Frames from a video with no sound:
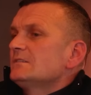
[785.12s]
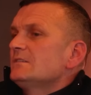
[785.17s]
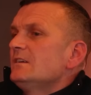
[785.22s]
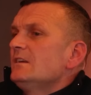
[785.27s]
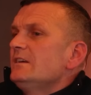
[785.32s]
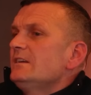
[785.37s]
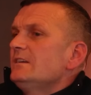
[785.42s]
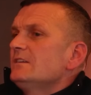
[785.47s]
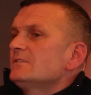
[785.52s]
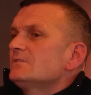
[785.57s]
It's
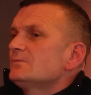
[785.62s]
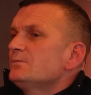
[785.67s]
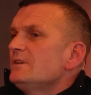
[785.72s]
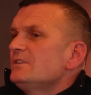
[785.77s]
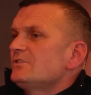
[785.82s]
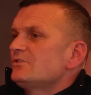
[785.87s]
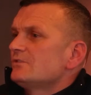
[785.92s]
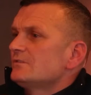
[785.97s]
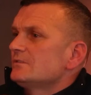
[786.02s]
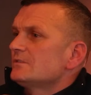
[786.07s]
like a
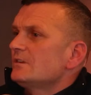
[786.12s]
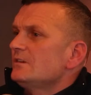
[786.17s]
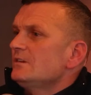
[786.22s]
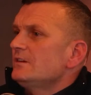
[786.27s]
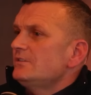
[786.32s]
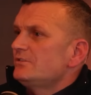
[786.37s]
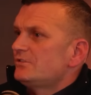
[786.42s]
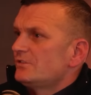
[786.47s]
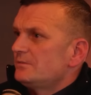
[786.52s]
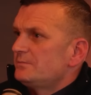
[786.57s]
switch
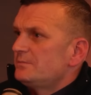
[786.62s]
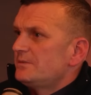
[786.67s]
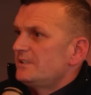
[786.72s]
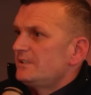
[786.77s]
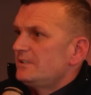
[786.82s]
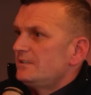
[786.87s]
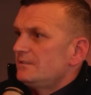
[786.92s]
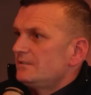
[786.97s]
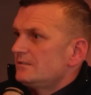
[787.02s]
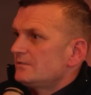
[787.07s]
inside you
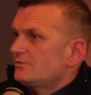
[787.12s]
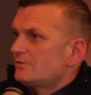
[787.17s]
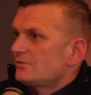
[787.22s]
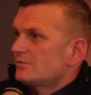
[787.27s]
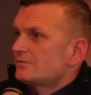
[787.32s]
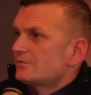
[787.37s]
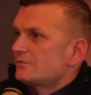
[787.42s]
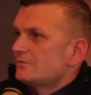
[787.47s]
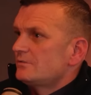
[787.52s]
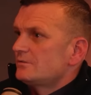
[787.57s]
be
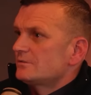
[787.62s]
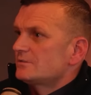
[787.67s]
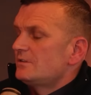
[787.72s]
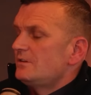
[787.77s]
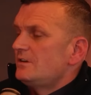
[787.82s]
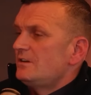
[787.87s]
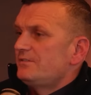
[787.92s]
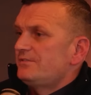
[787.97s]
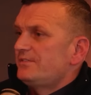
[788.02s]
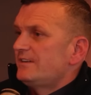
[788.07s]
just goes it's,
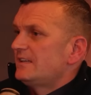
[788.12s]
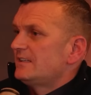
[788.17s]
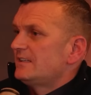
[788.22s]
off